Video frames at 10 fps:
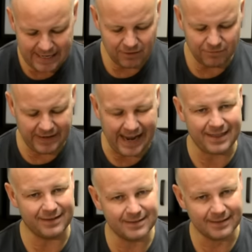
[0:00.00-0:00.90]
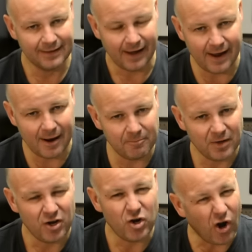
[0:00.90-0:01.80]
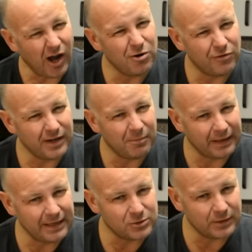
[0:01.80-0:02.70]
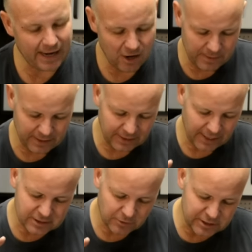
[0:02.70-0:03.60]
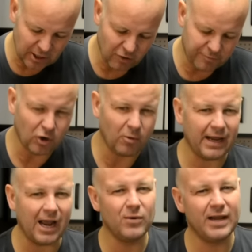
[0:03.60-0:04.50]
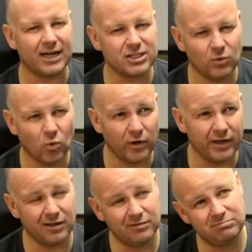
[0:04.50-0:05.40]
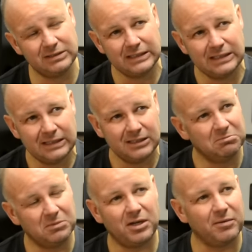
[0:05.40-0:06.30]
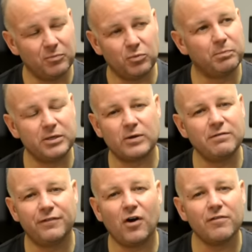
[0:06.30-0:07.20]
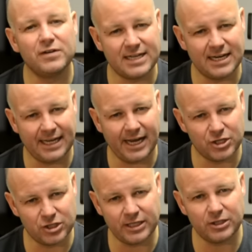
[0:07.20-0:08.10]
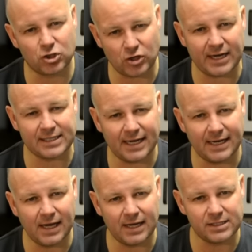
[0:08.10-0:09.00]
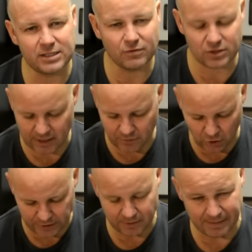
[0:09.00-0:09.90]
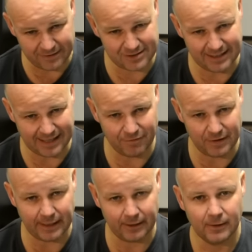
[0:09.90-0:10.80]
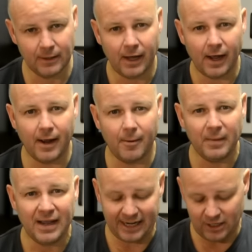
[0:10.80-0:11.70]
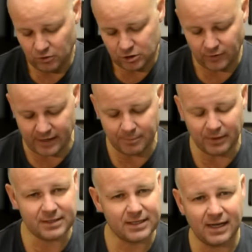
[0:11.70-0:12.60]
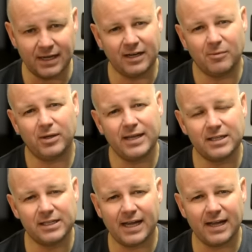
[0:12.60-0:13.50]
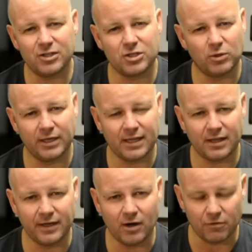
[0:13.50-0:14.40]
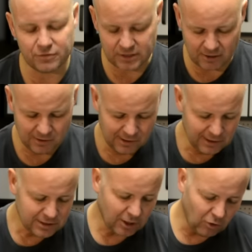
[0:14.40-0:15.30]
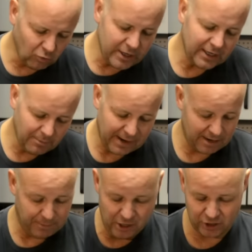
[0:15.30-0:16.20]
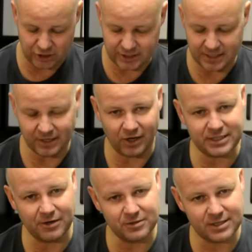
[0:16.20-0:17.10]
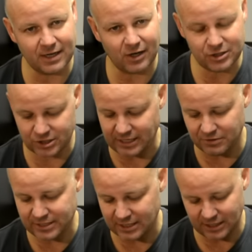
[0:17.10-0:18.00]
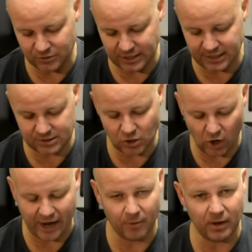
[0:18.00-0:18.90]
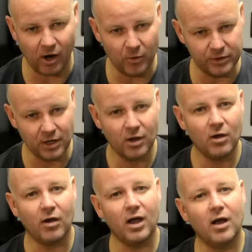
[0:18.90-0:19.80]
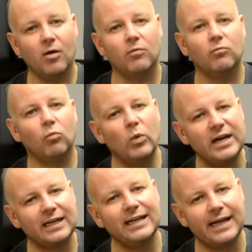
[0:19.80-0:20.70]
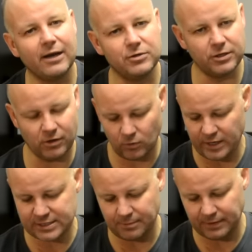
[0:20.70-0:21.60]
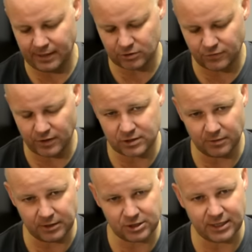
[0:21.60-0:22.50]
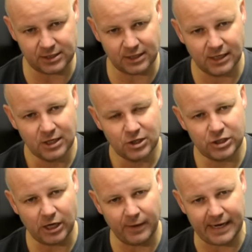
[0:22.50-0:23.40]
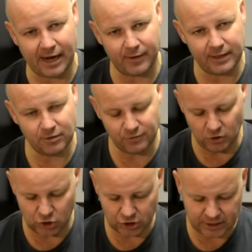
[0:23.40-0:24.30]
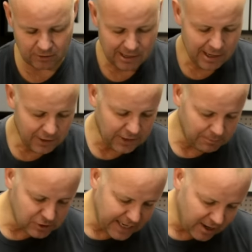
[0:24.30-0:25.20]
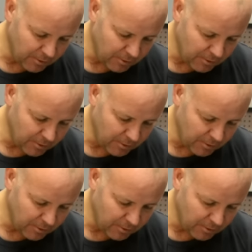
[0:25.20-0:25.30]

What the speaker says: have gathered, not overly pleased with the helmet, and as a result, I've probably only actually worn it on between 5 and 10 occasions. I did the track day at Silverstone on it. You may have seen that video, and it looks great. But you know, by the end of the day, I just want to get the thing off. So really a bad purchase in that I just don't tend to use it. It's not a helmet I would willingly go to. I'd wear something else first. So I'm going to stick to Shoei and Array in the future. So thumbs down, I'm